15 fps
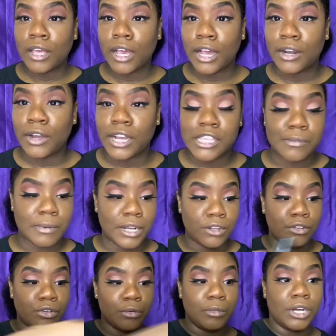I know I sprayed
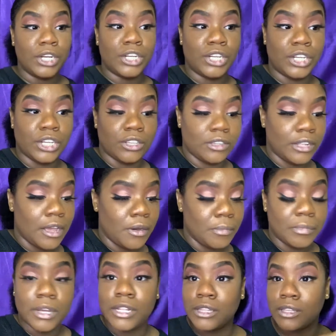too much just now,
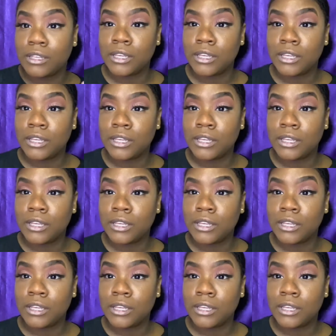but